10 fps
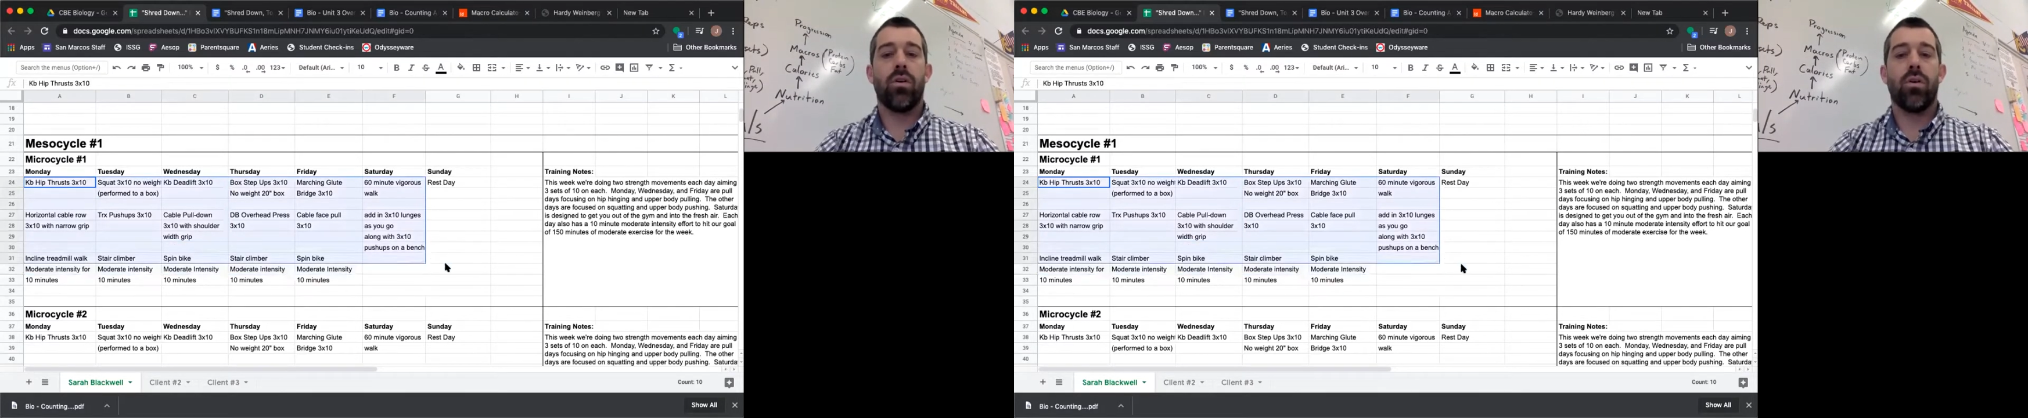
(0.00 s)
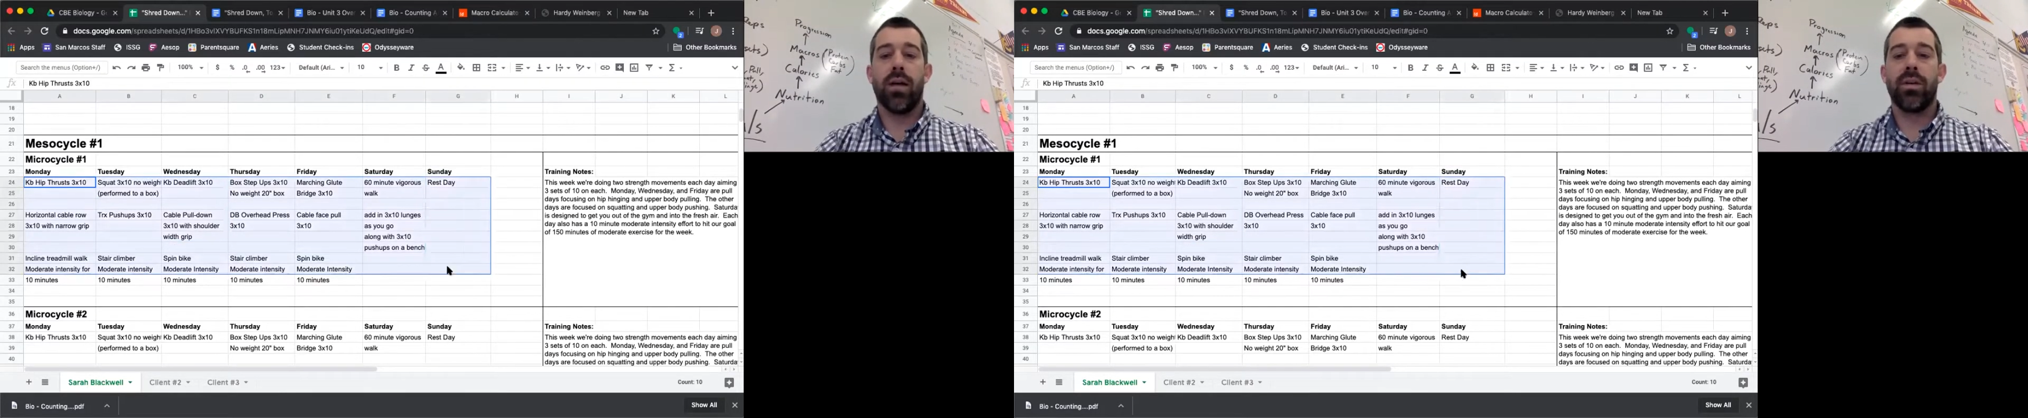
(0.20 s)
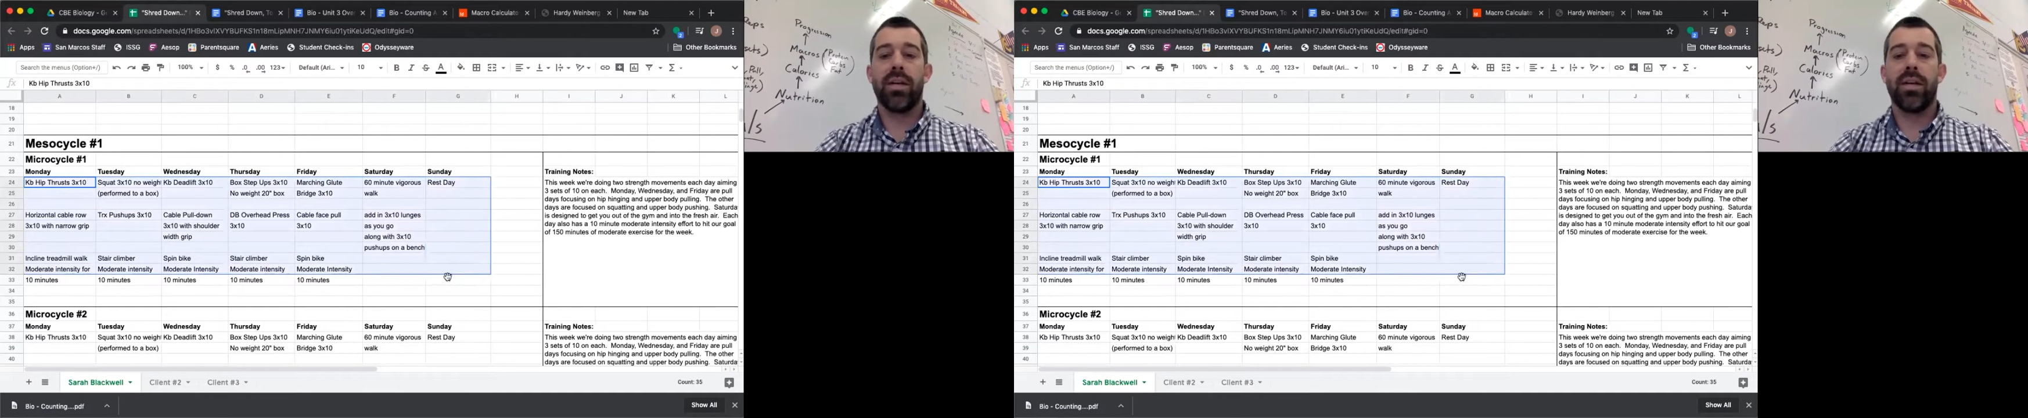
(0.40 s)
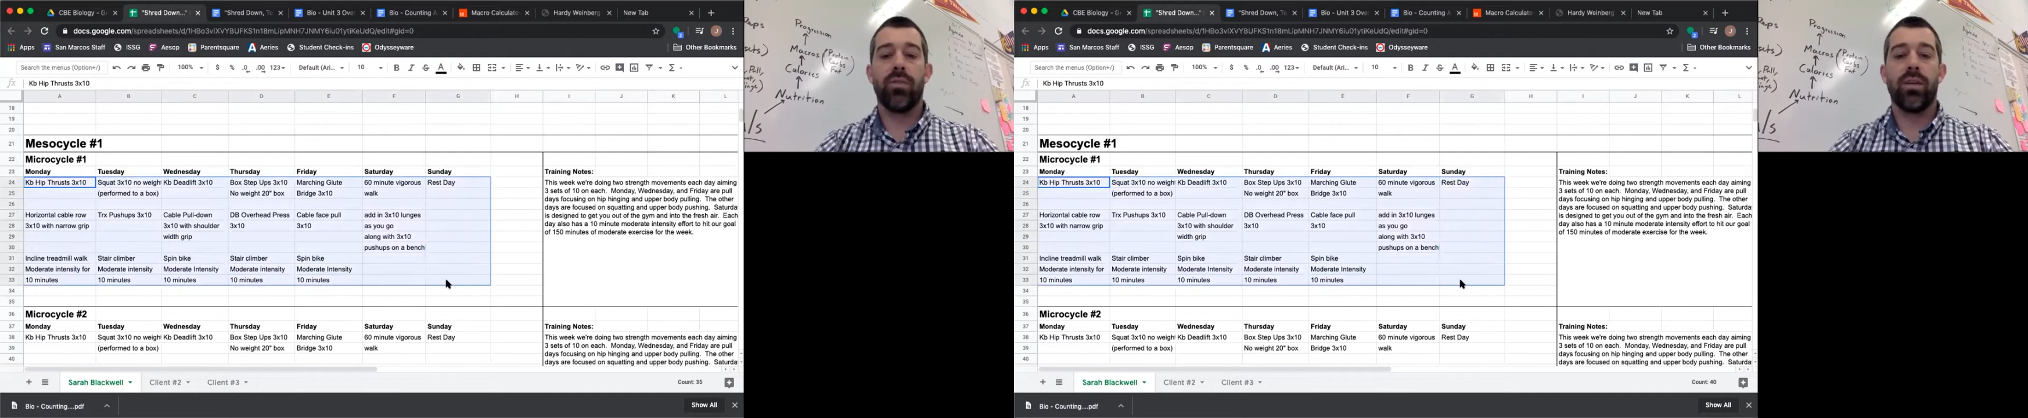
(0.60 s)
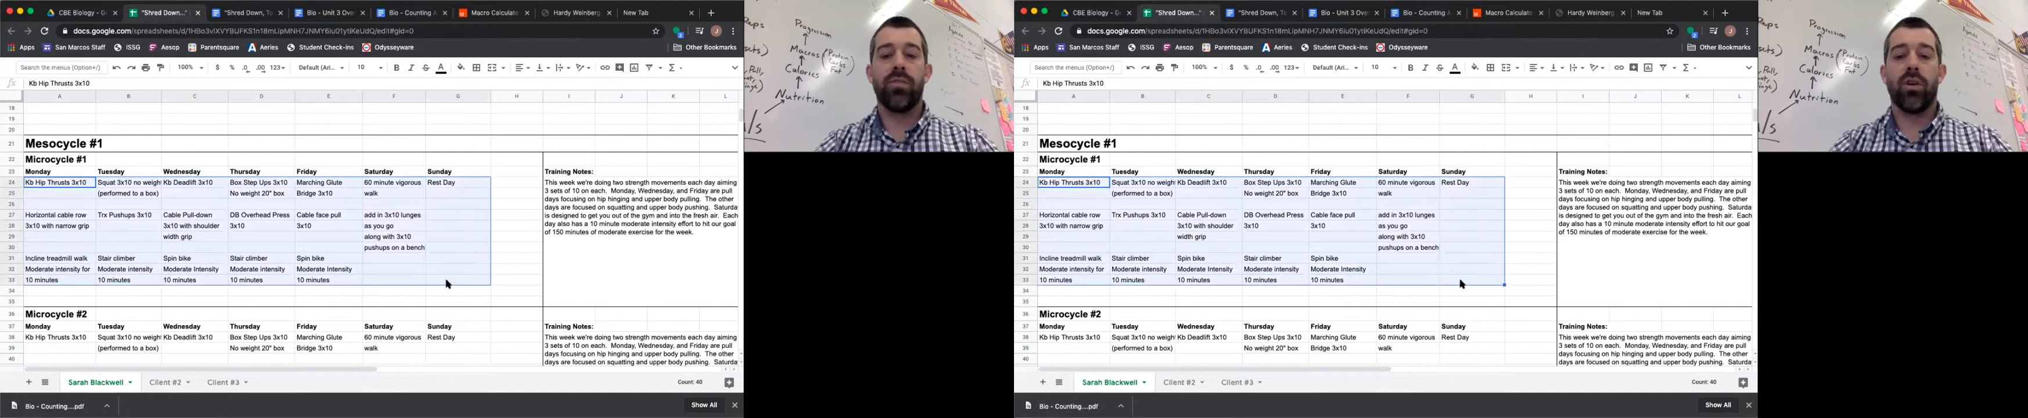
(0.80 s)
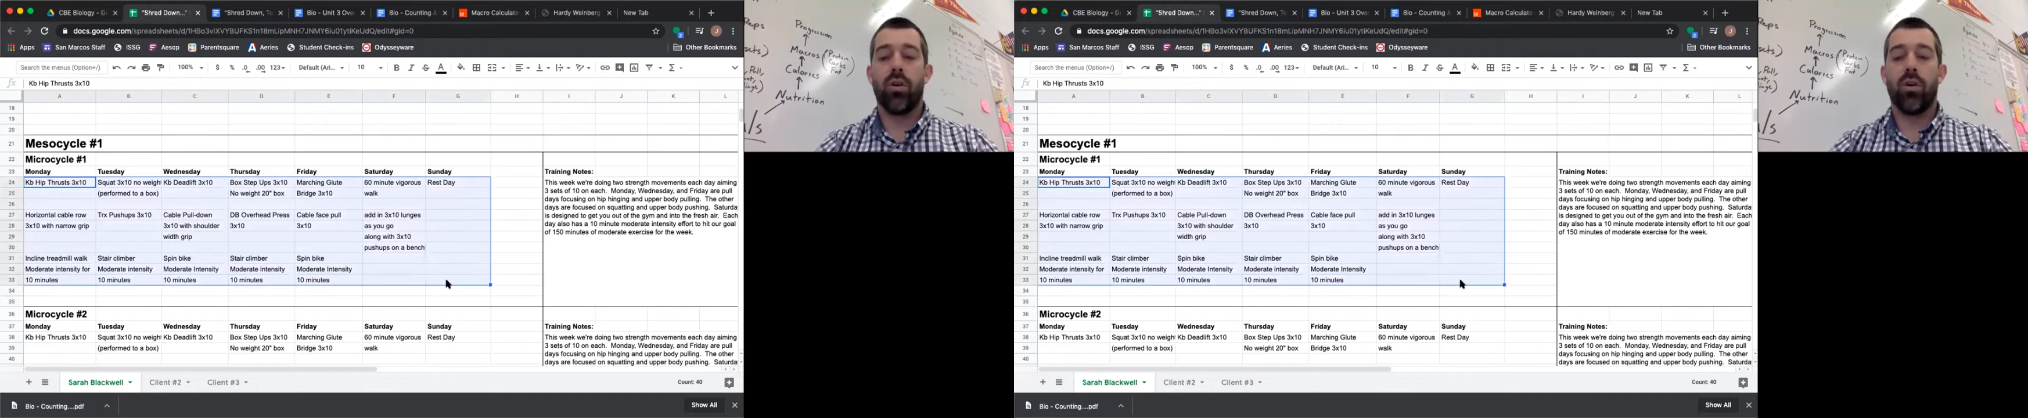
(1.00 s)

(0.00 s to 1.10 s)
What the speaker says: I'm going to get rid of